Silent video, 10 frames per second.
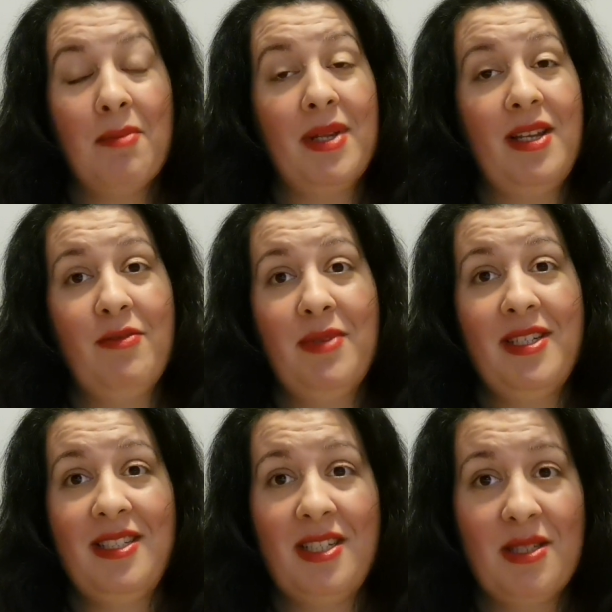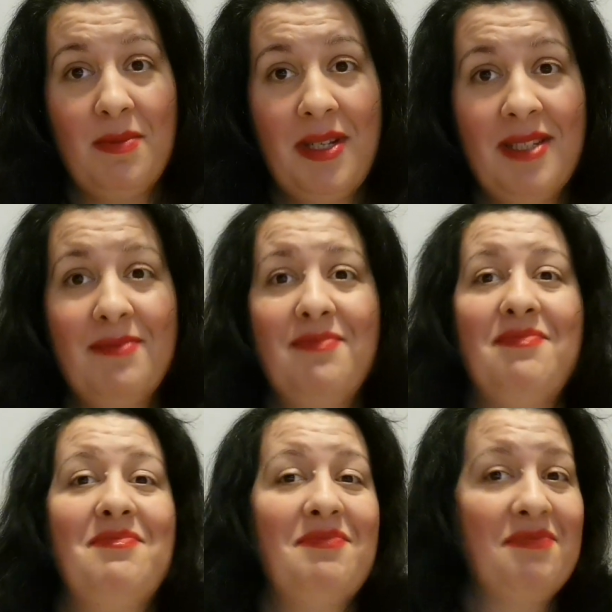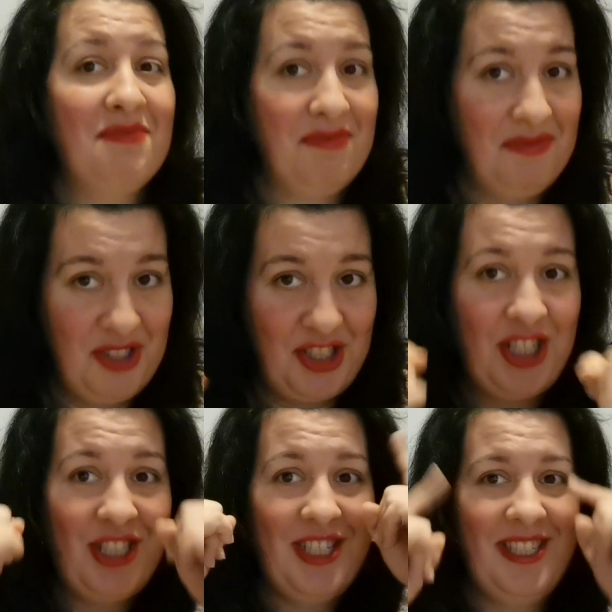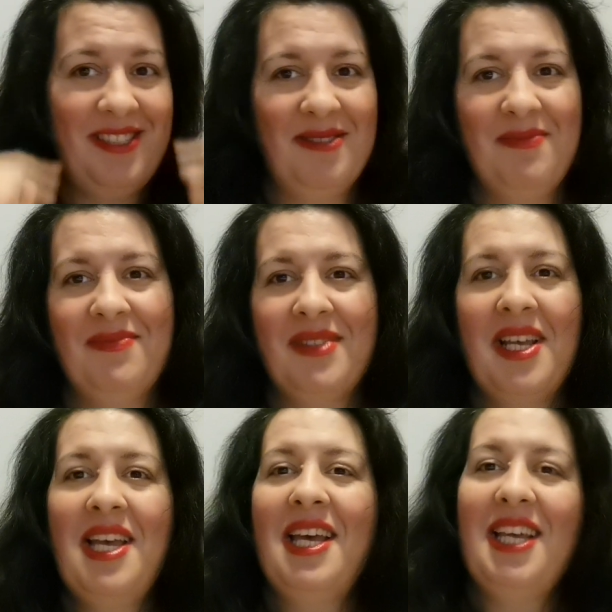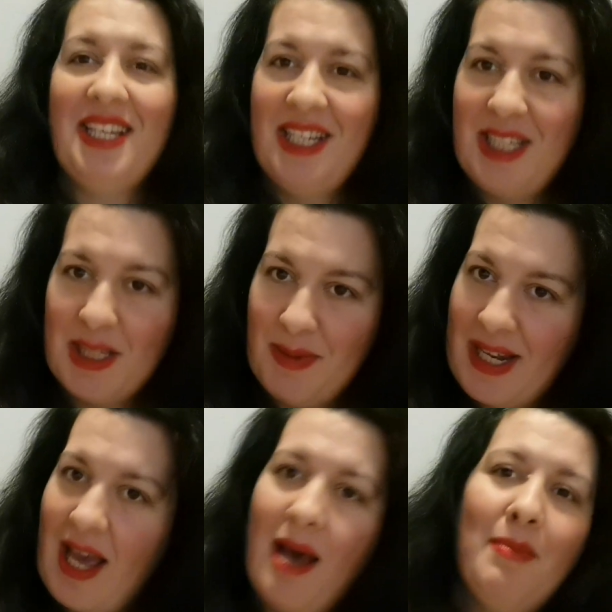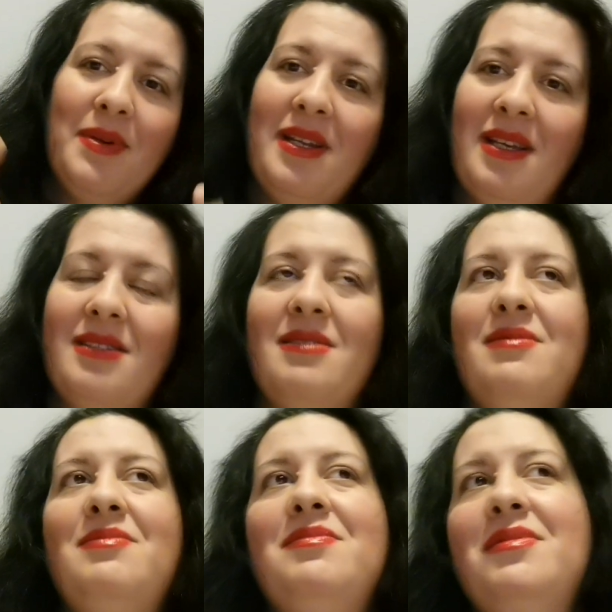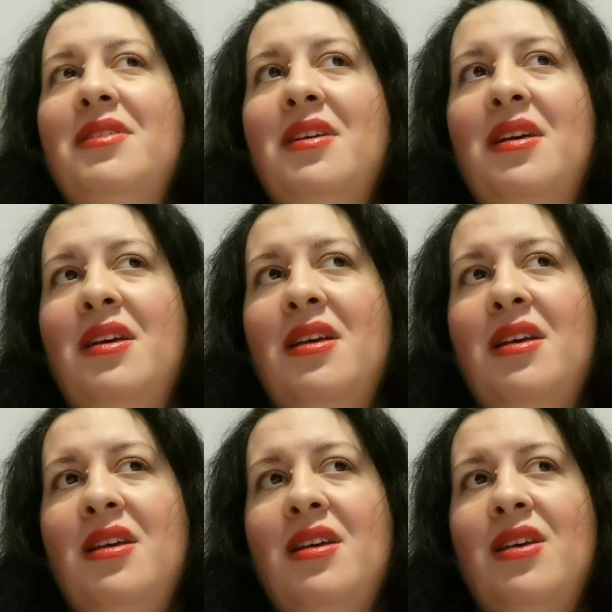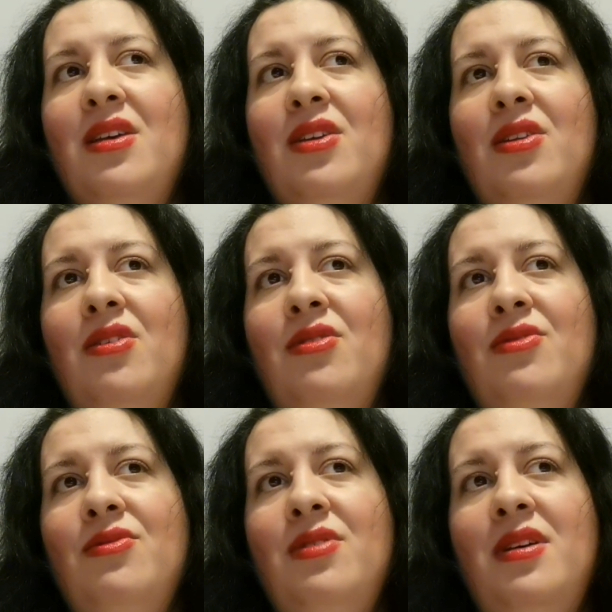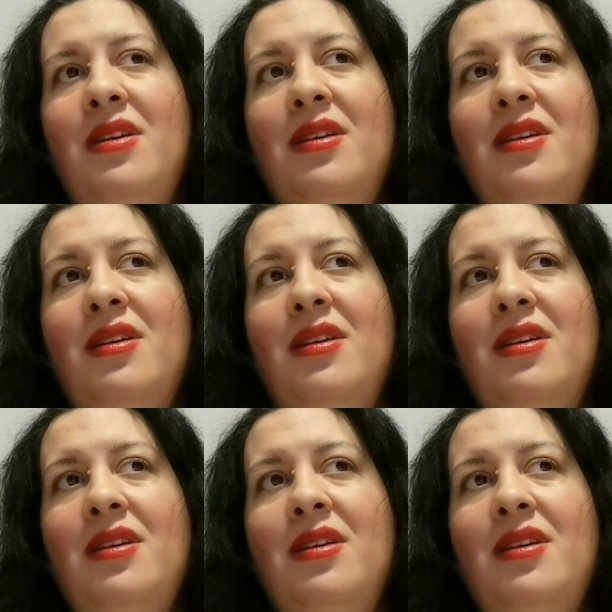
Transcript: Believe me, this has been Jesus. This has been happiness. You know,